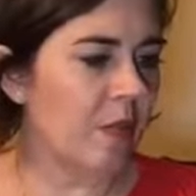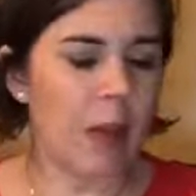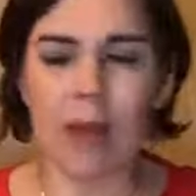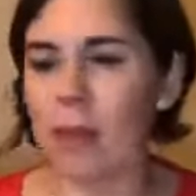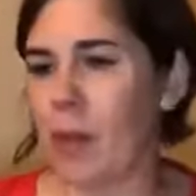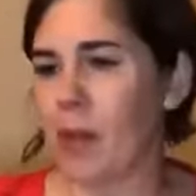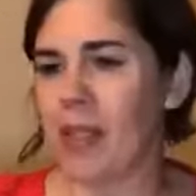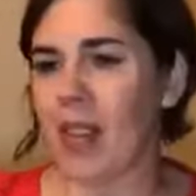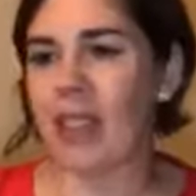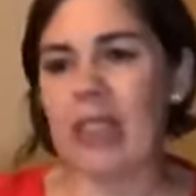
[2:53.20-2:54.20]
maybe
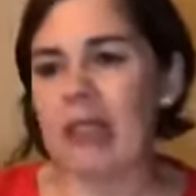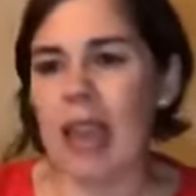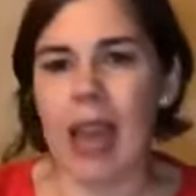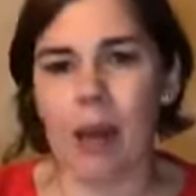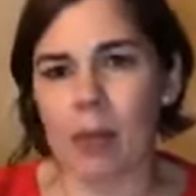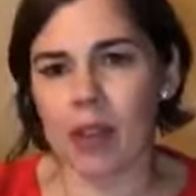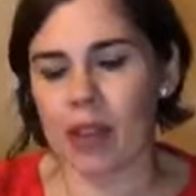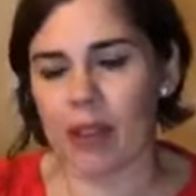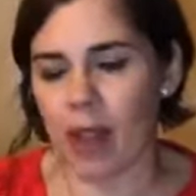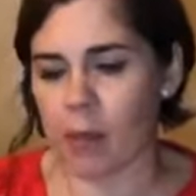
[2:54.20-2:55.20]
it's got a little gap,
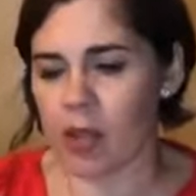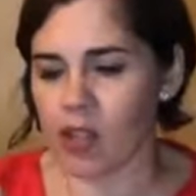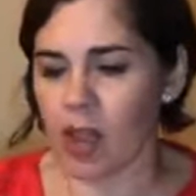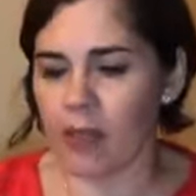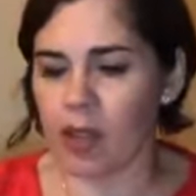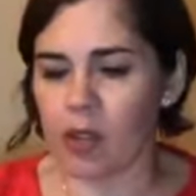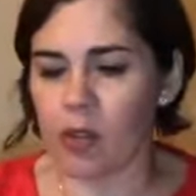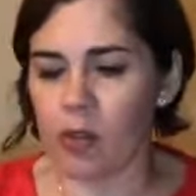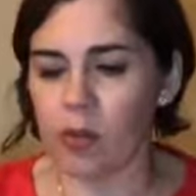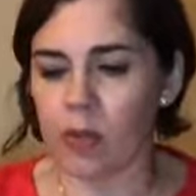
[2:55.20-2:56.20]
like that much, and then
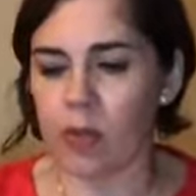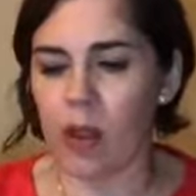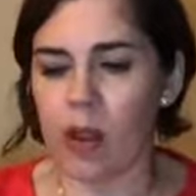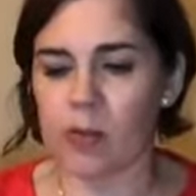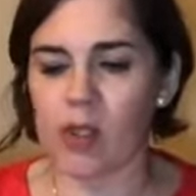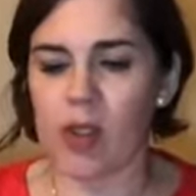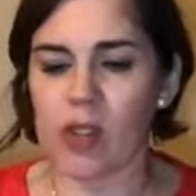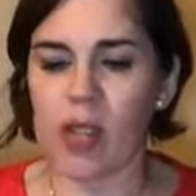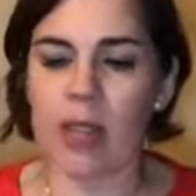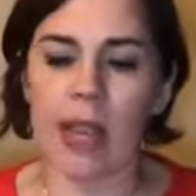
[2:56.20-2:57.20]
you
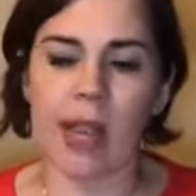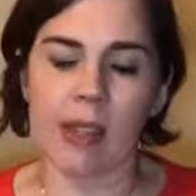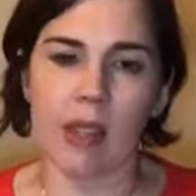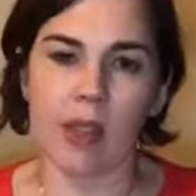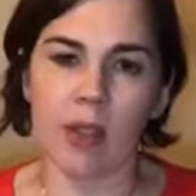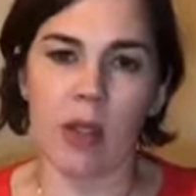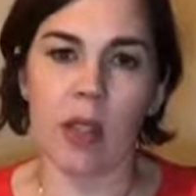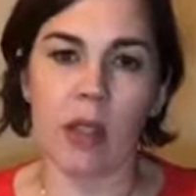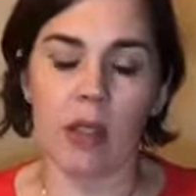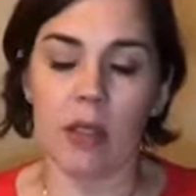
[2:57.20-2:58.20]
stretch the elastic so
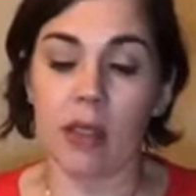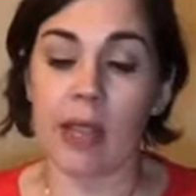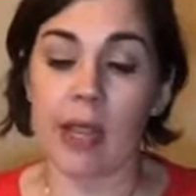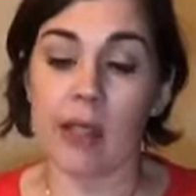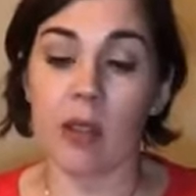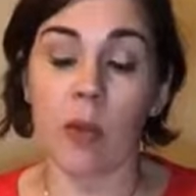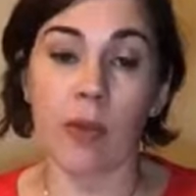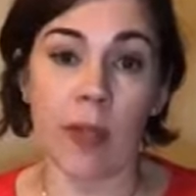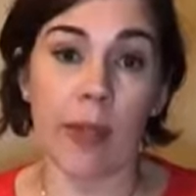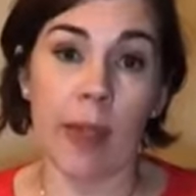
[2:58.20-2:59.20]
the elastic will
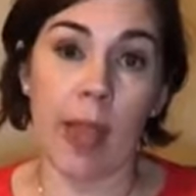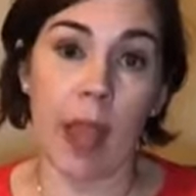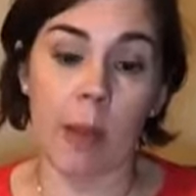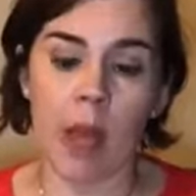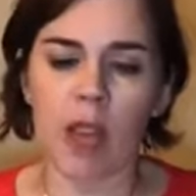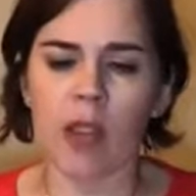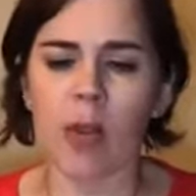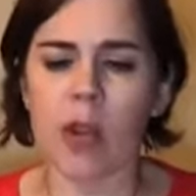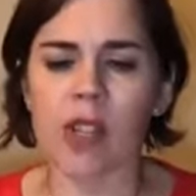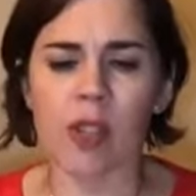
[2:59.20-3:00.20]
fill in the gap. You
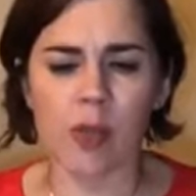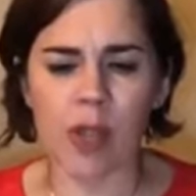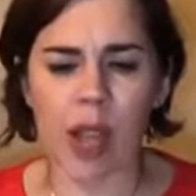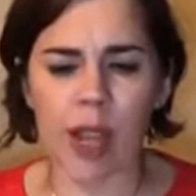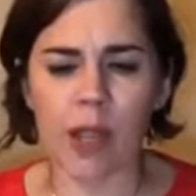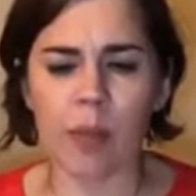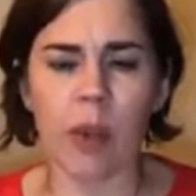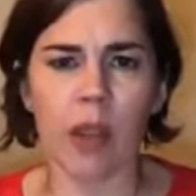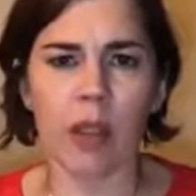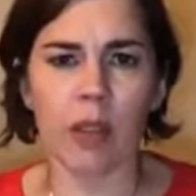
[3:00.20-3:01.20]
don't want it too tight,
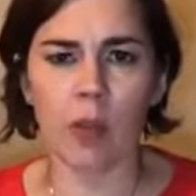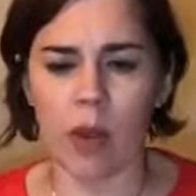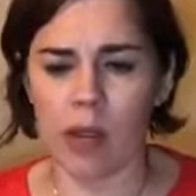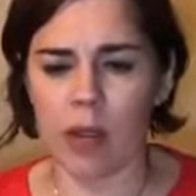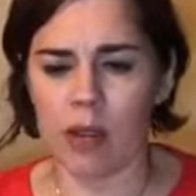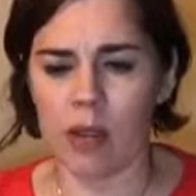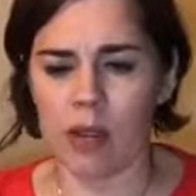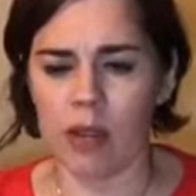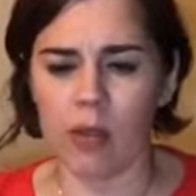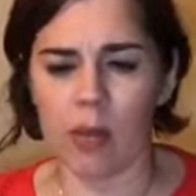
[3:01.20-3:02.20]
but want it,
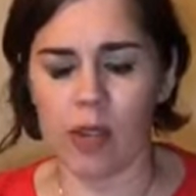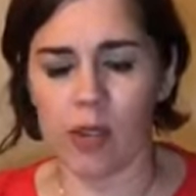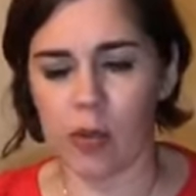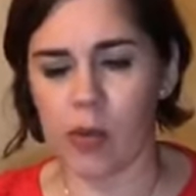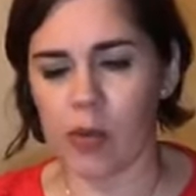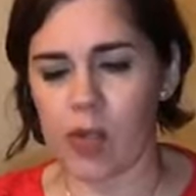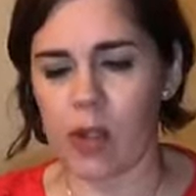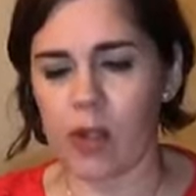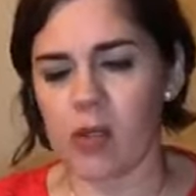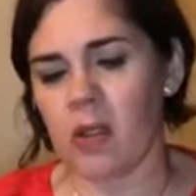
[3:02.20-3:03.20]
you don't want it too loose
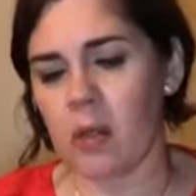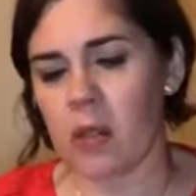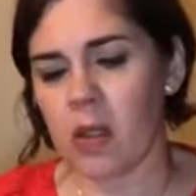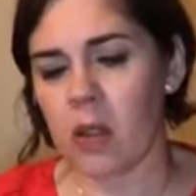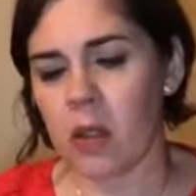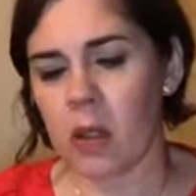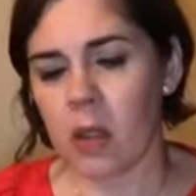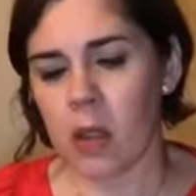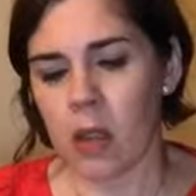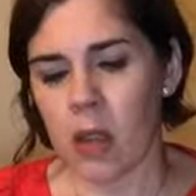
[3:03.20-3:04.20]
either.
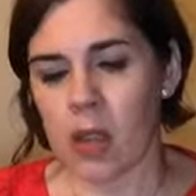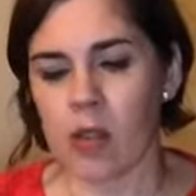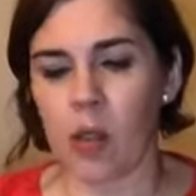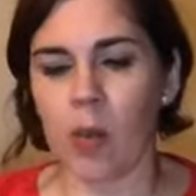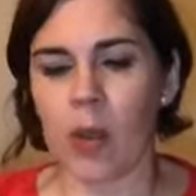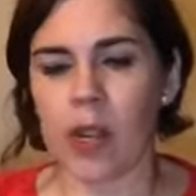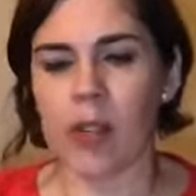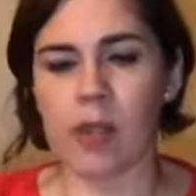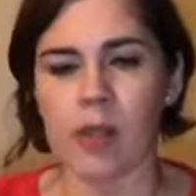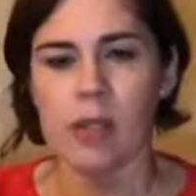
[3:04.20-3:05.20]
So what I
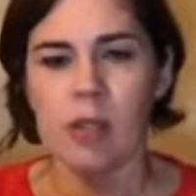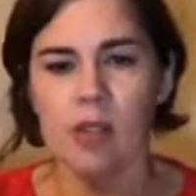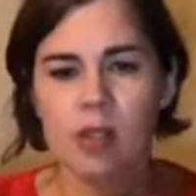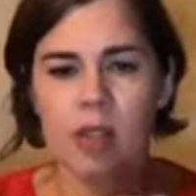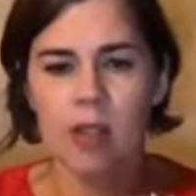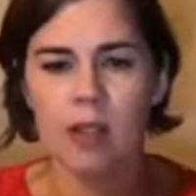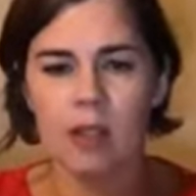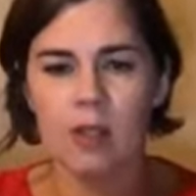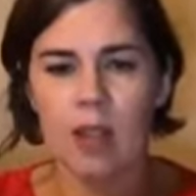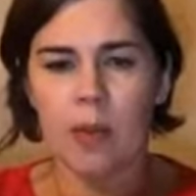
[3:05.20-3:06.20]
do is I just kind
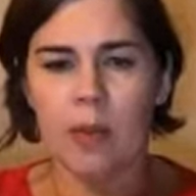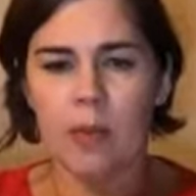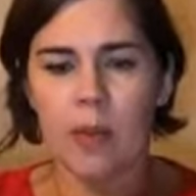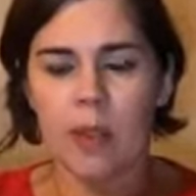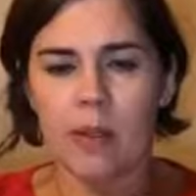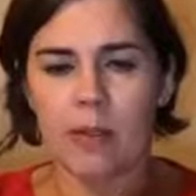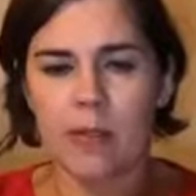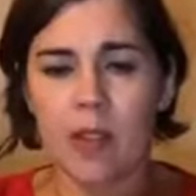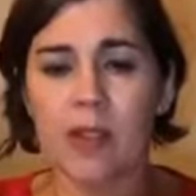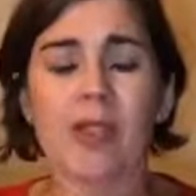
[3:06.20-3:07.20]
of do that with my
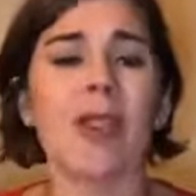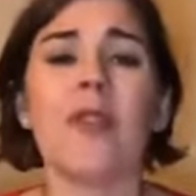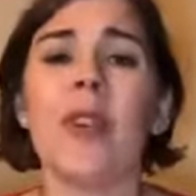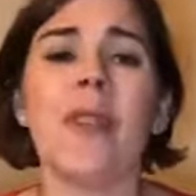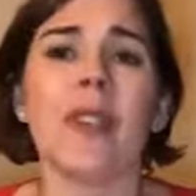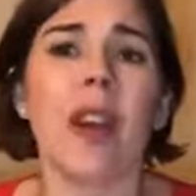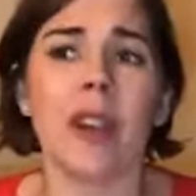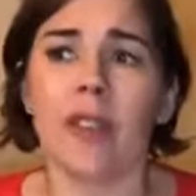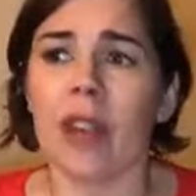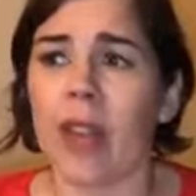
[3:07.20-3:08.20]
fingers. If you have an
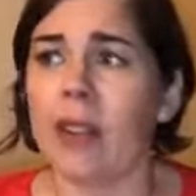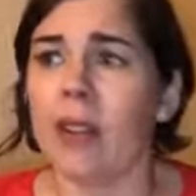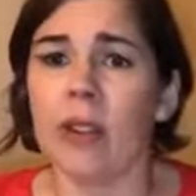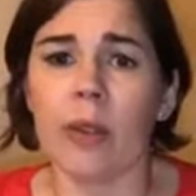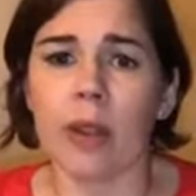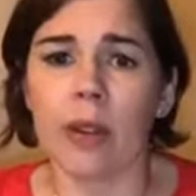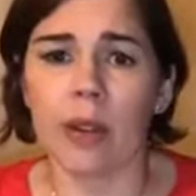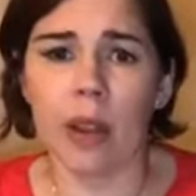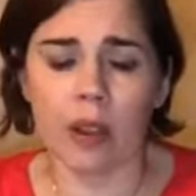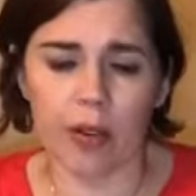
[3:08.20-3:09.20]
iron handy, you
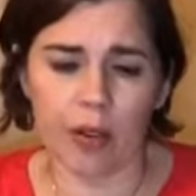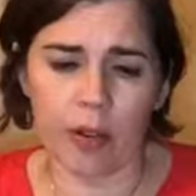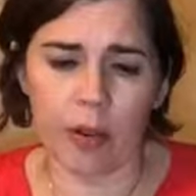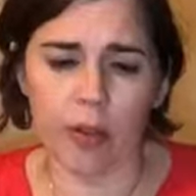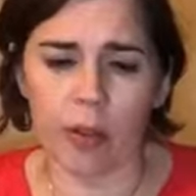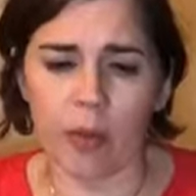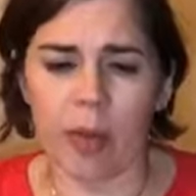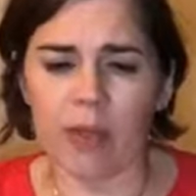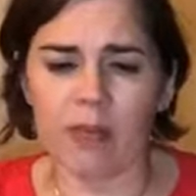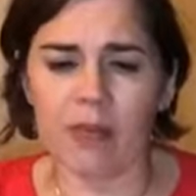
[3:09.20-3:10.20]
can iron it over,
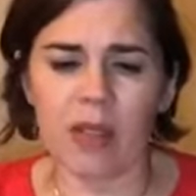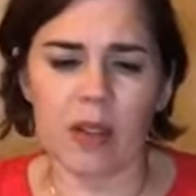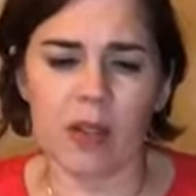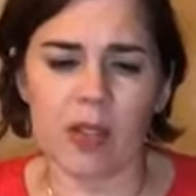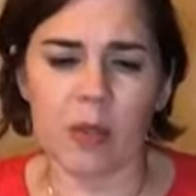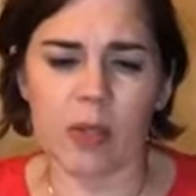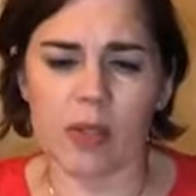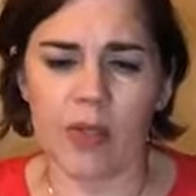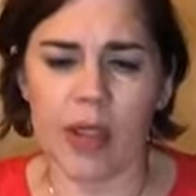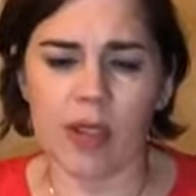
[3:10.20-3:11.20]
but this
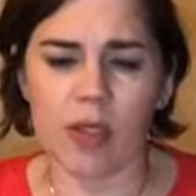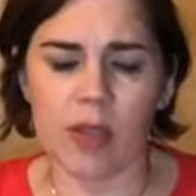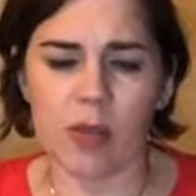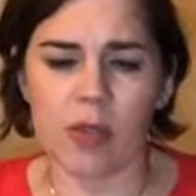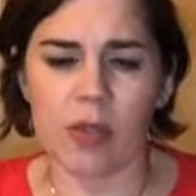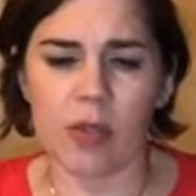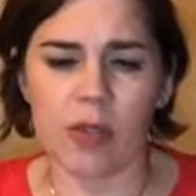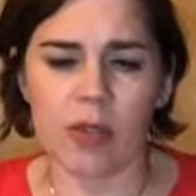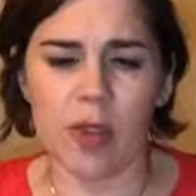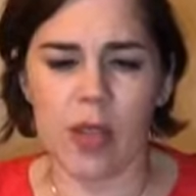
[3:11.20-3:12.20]
works fine too, just
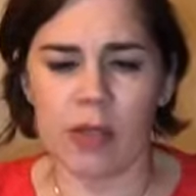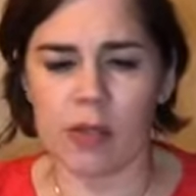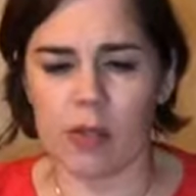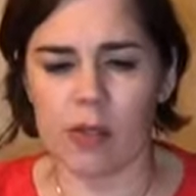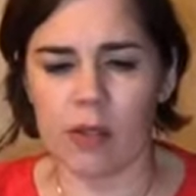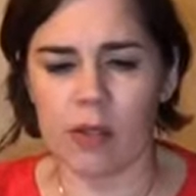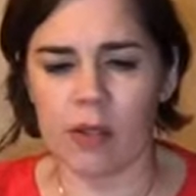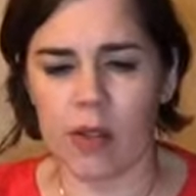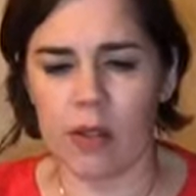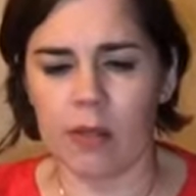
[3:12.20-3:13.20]
using your nails and just
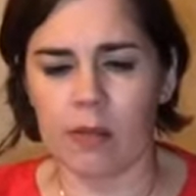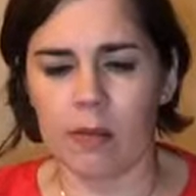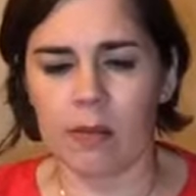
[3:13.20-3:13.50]
kind of,